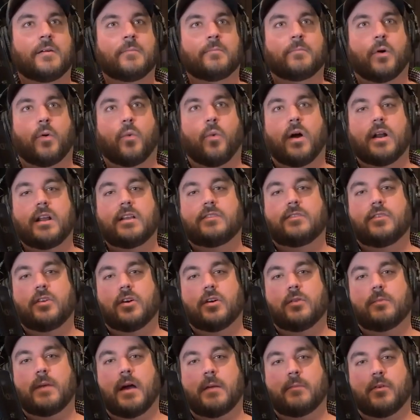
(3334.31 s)
But what is
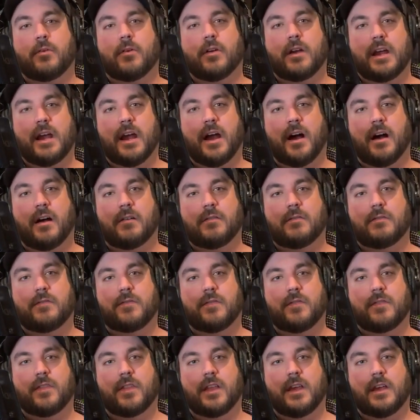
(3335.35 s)
your memory of
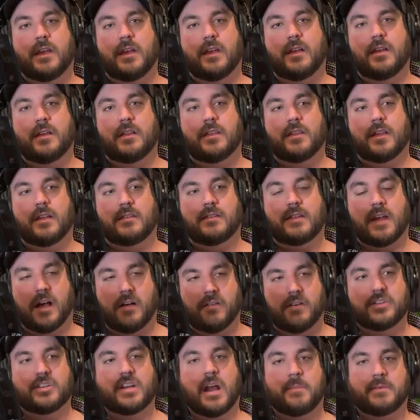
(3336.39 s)
the
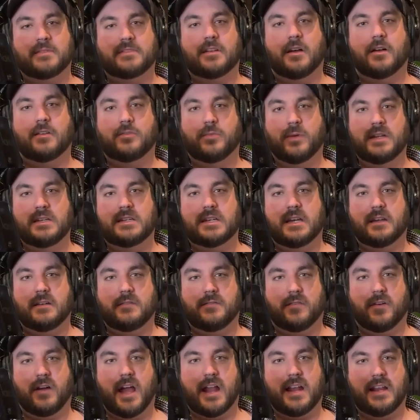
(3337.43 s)
television episodes we did
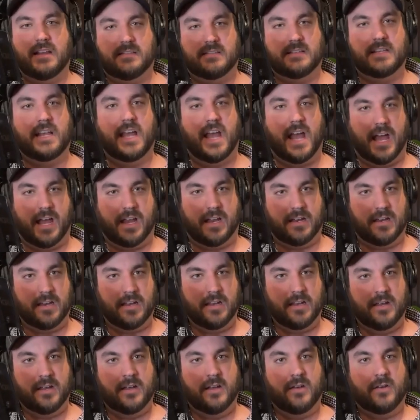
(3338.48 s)
for NECN,
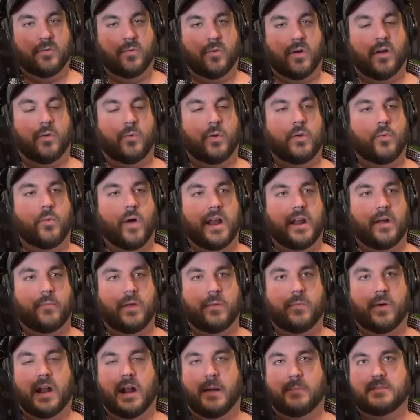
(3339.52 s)
where we went
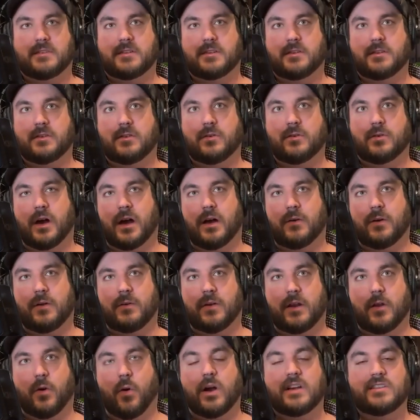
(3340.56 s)
up to we
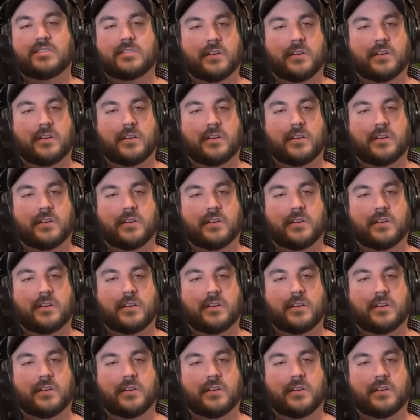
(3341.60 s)
did oyster